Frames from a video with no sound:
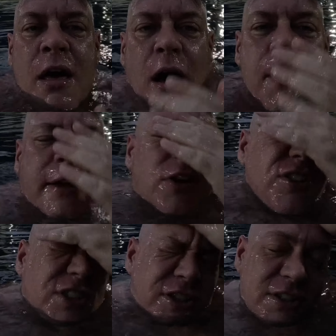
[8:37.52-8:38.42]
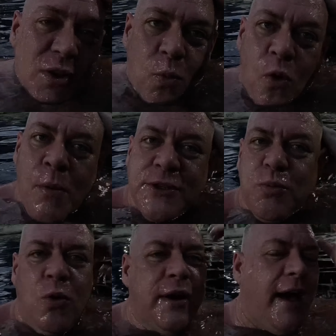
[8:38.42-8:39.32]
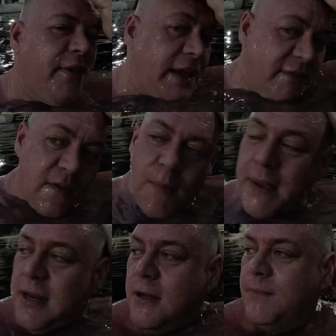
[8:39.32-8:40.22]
Oh my gosh, this is the warmest water I think I've ever been in.